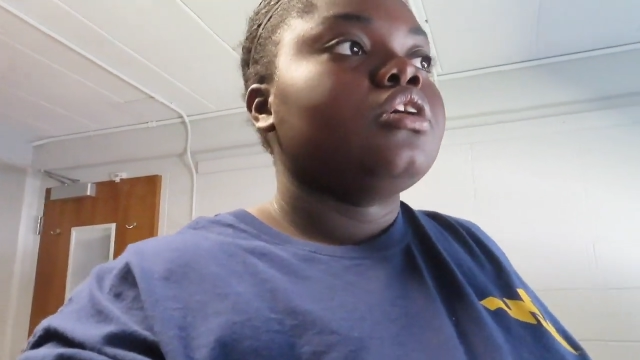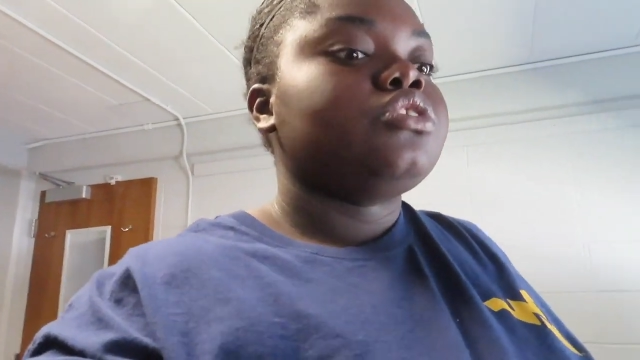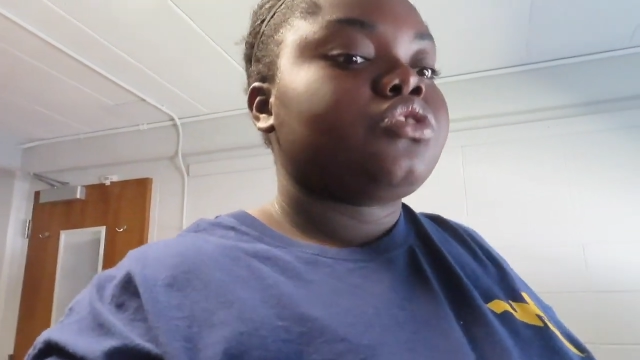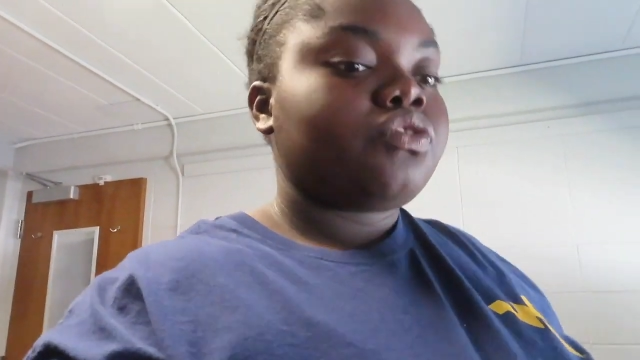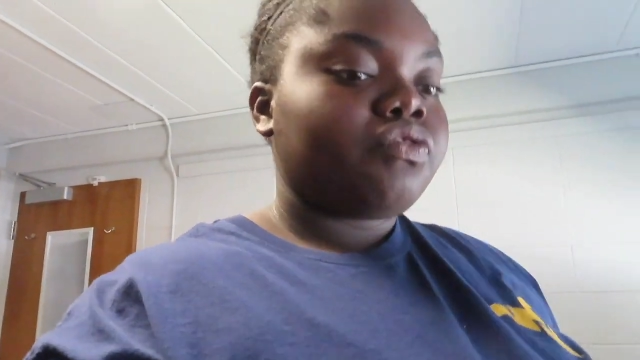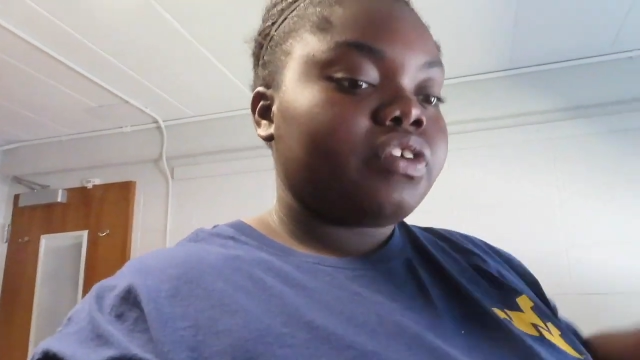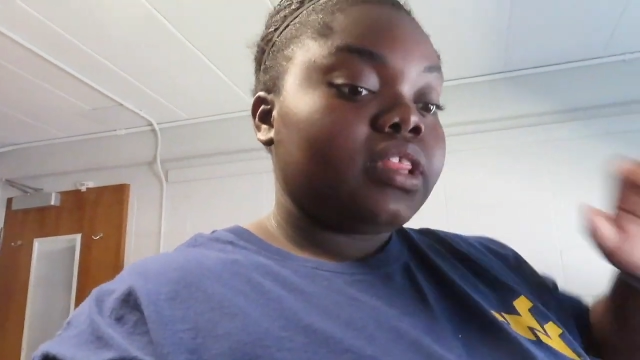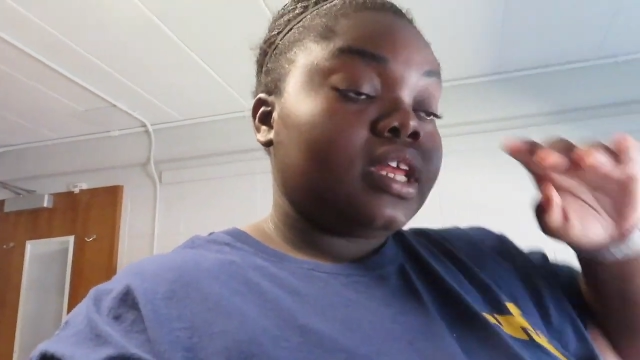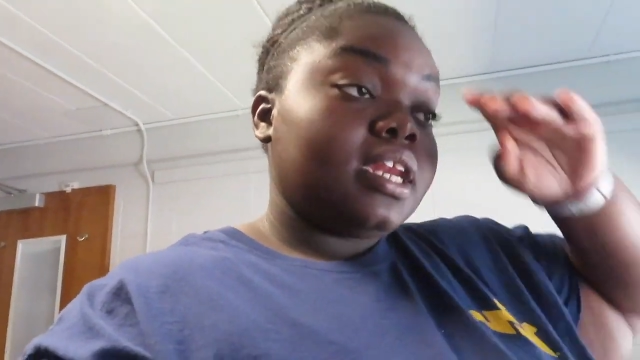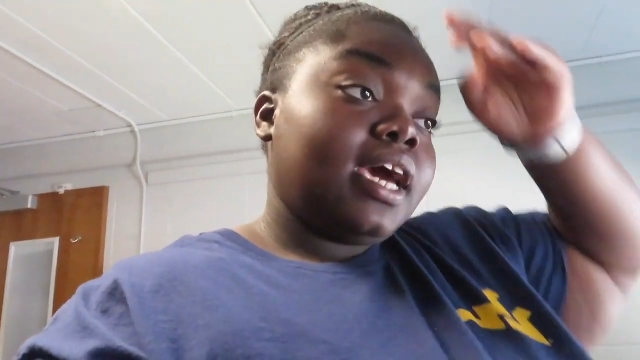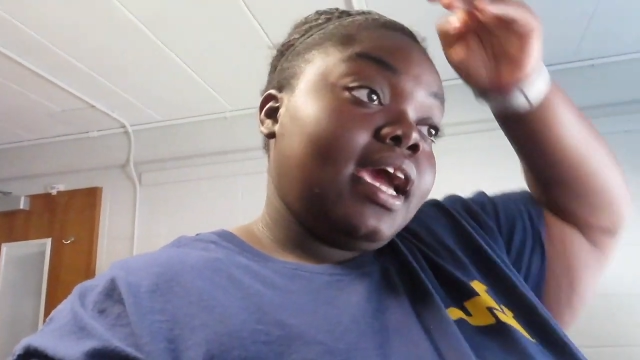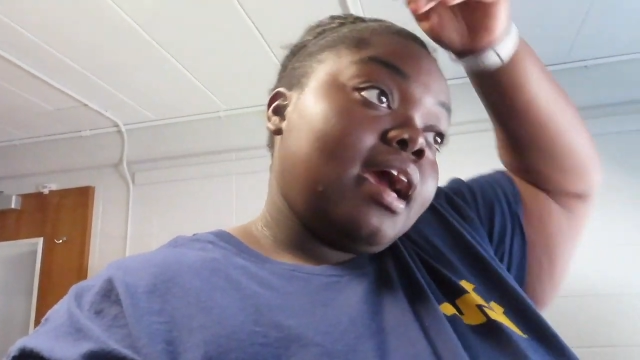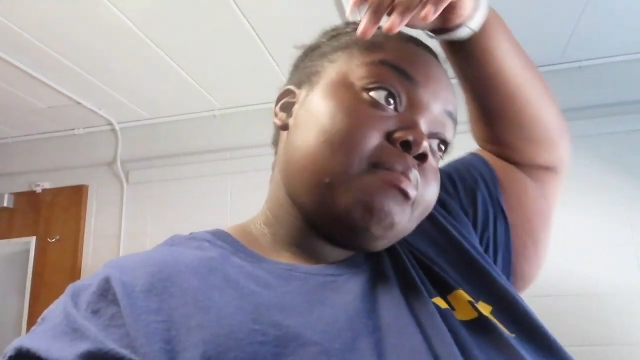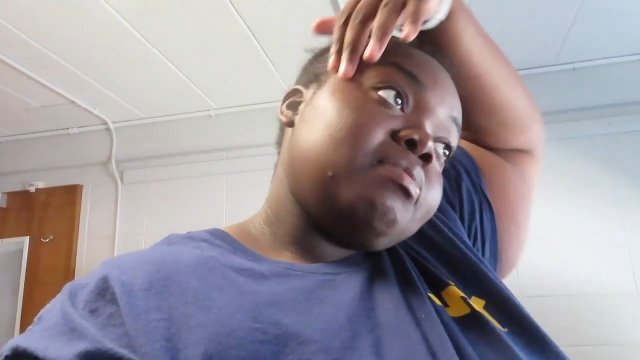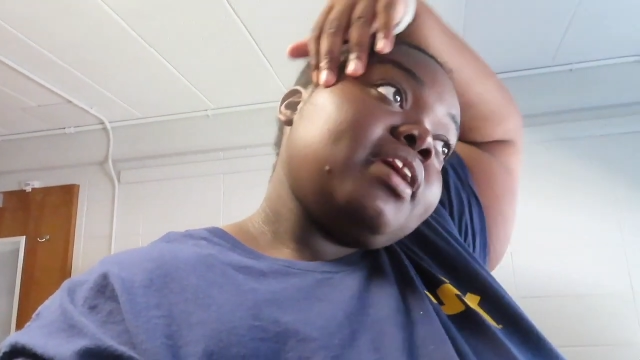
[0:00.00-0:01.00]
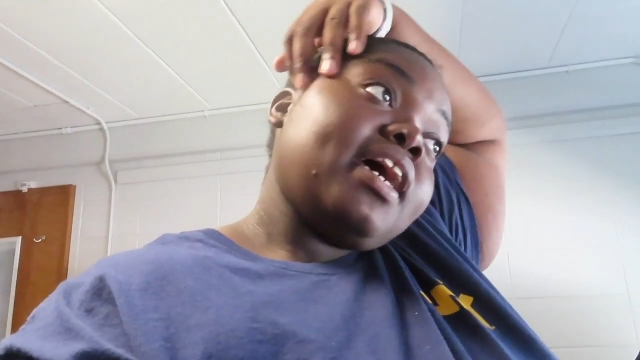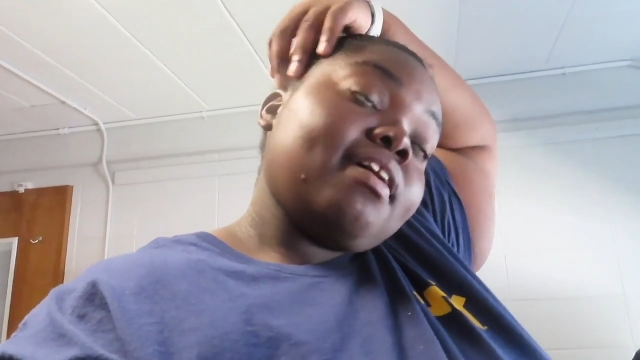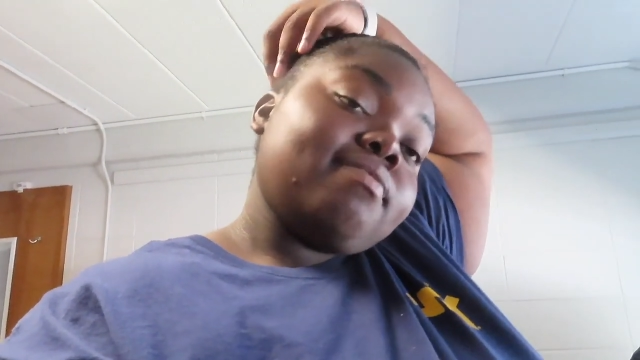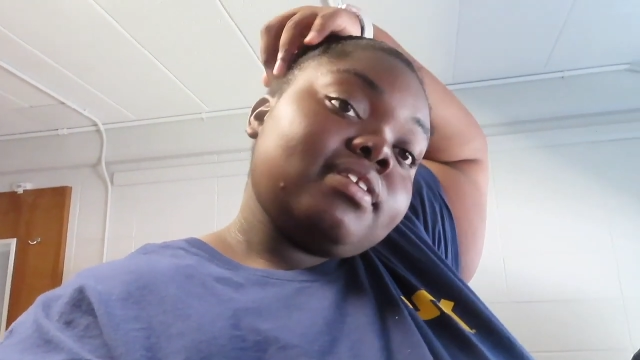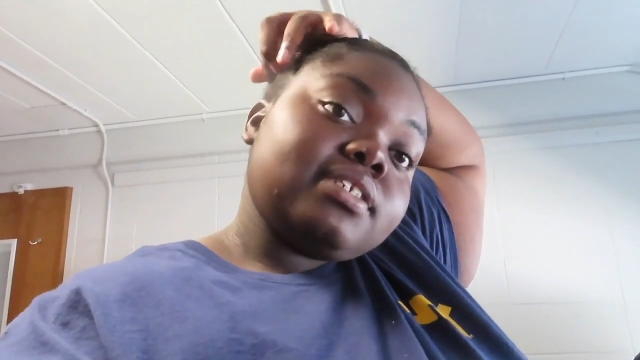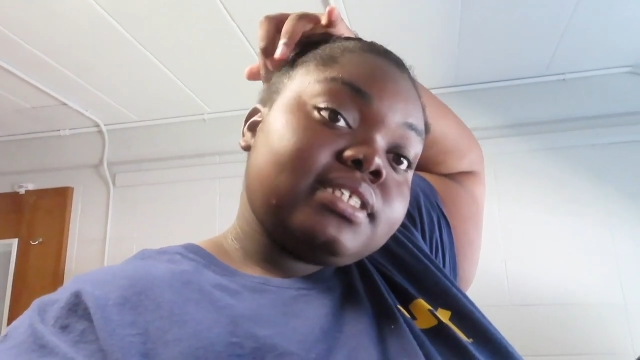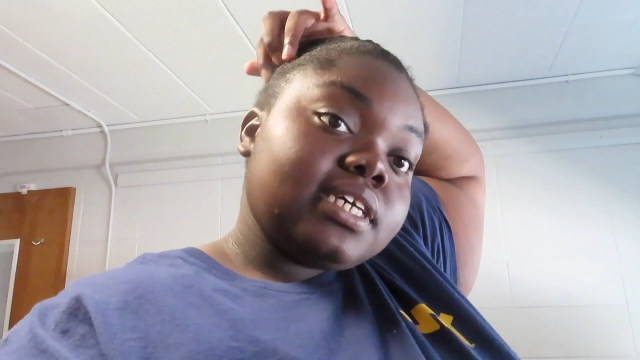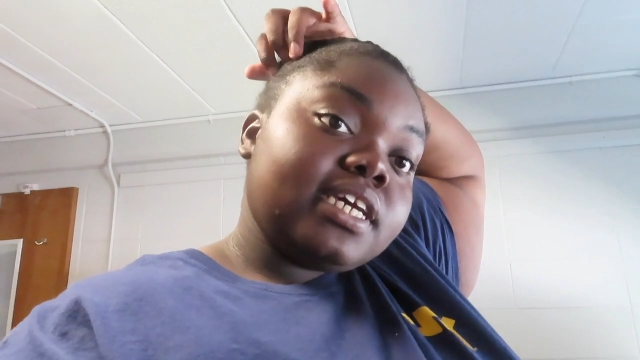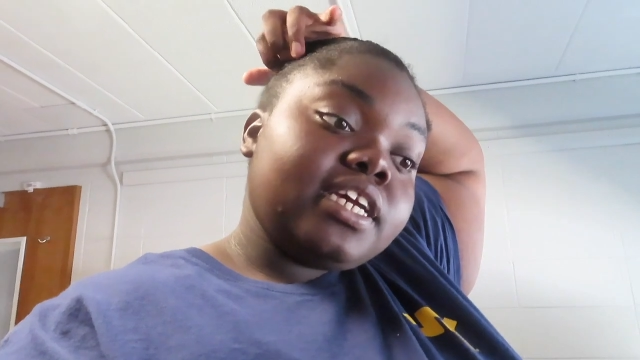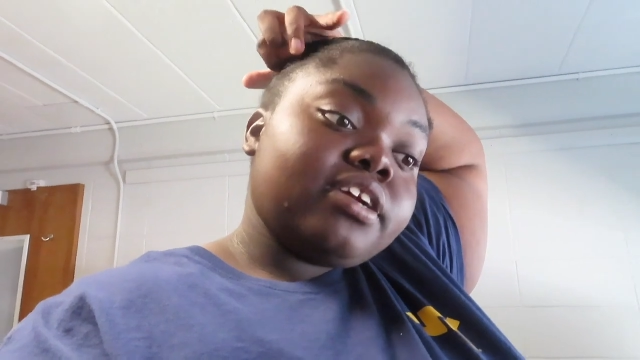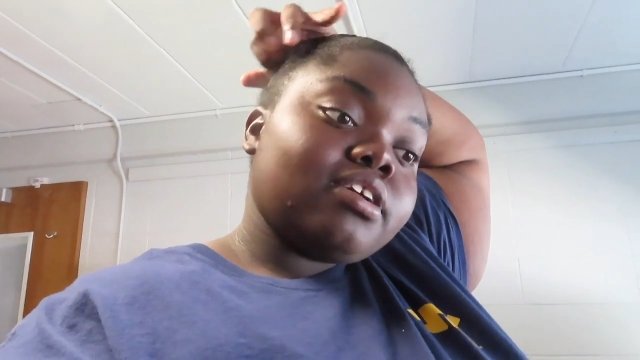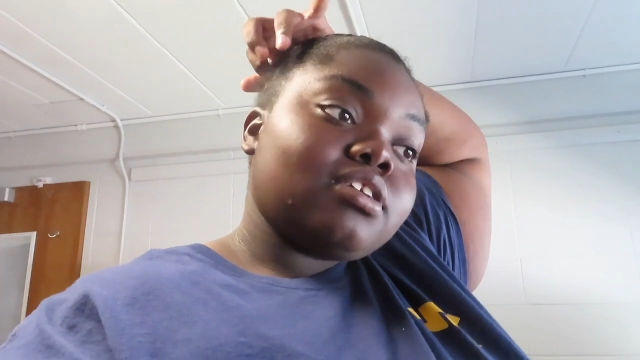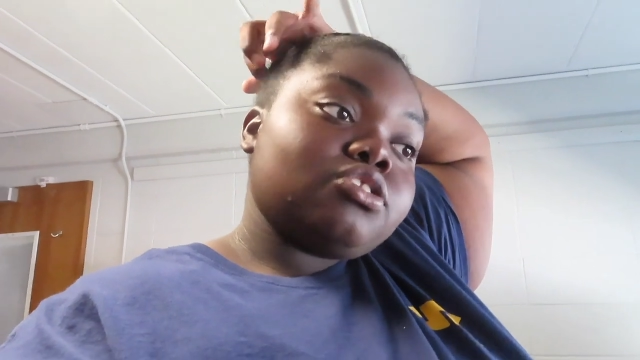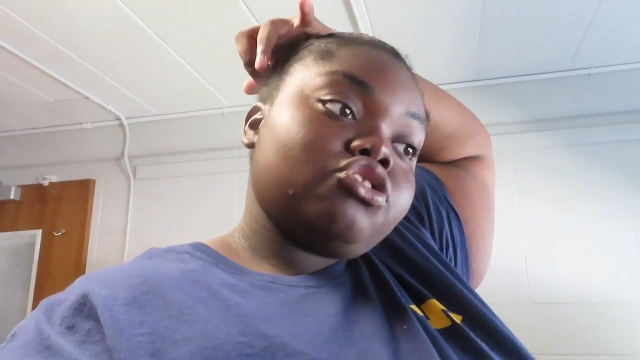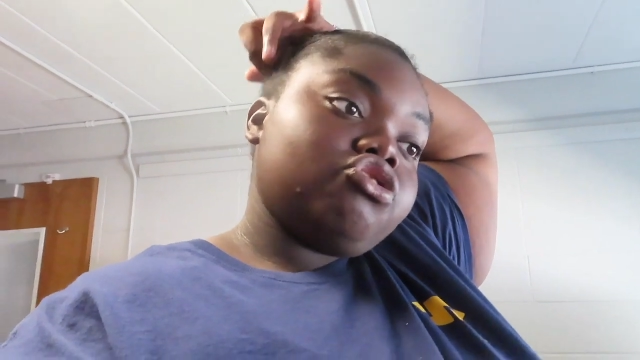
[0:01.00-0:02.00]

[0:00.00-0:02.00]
So for the night, I'm going to have to sit here and